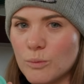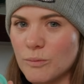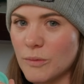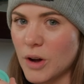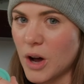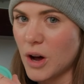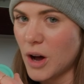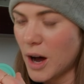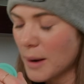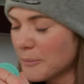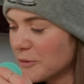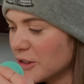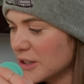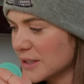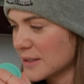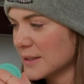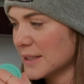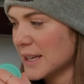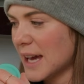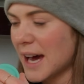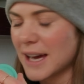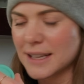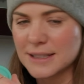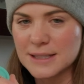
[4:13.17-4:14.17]

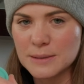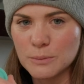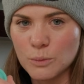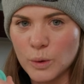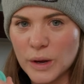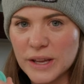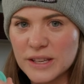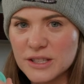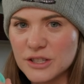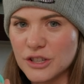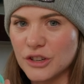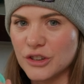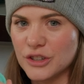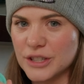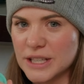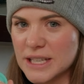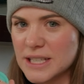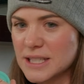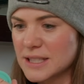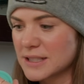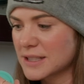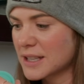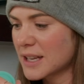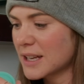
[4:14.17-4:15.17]
obviously add some weight to your
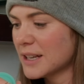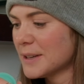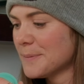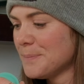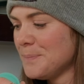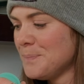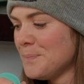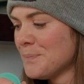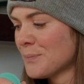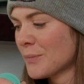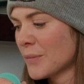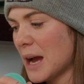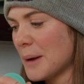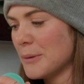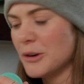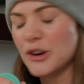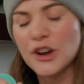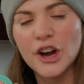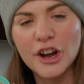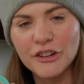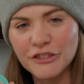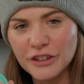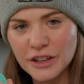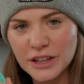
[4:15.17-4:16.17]
disc.
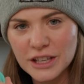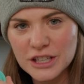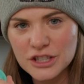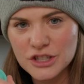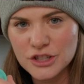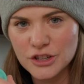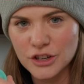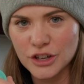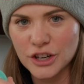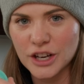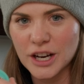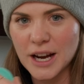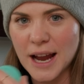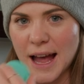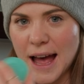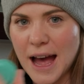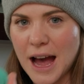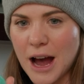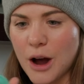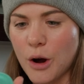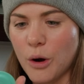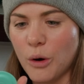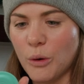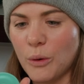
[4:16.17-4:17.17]
Not really sure
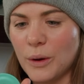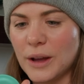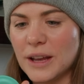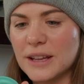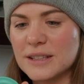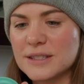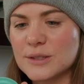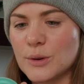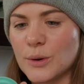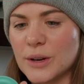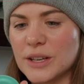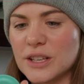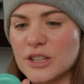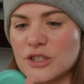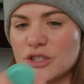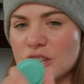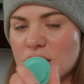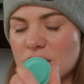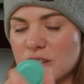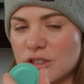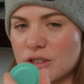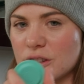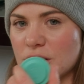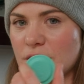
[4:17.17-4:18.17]
how it's going to
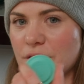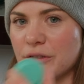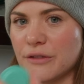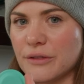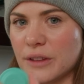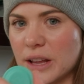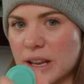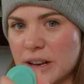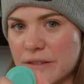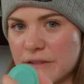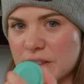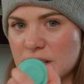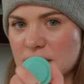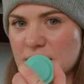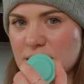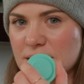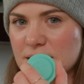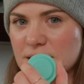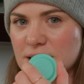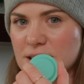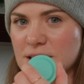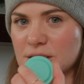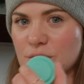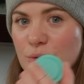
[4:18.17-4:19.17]
change the flight of the
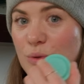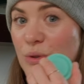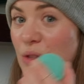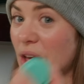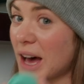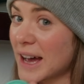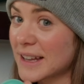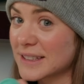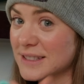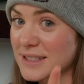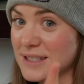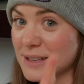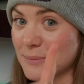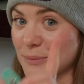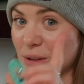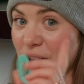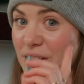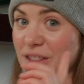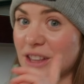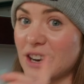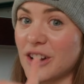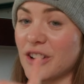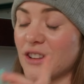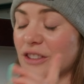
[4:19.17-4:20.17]
disc, so that's
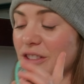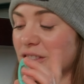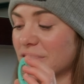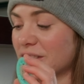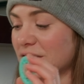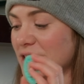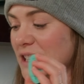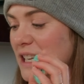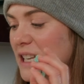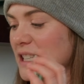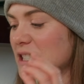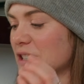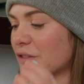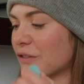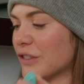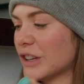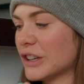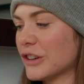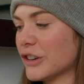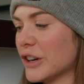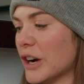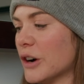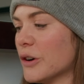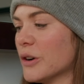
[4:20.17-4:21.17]
something that I'll need to
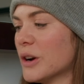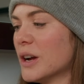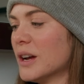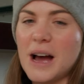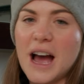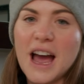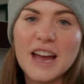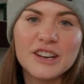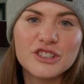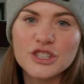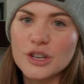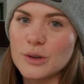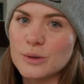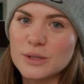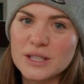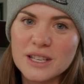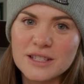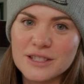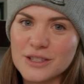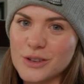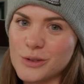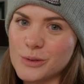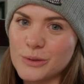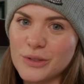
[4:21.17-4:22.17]
figure out. I chose a
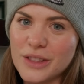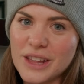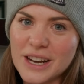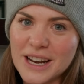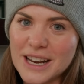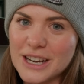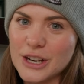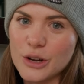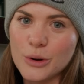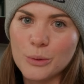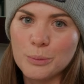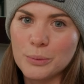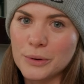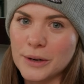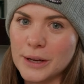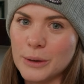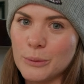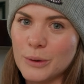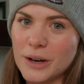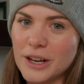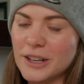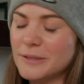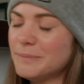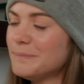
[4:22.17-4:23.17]
zone that I know pretty
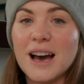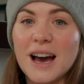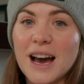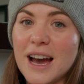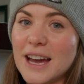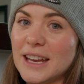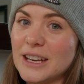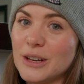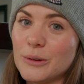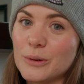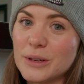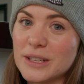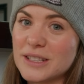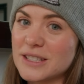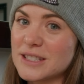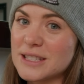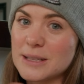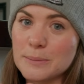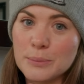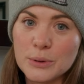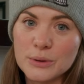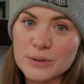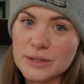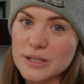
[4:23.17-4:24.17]
well. I know what it's
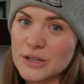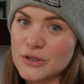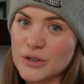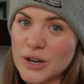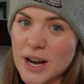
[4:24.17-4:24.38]
supposed to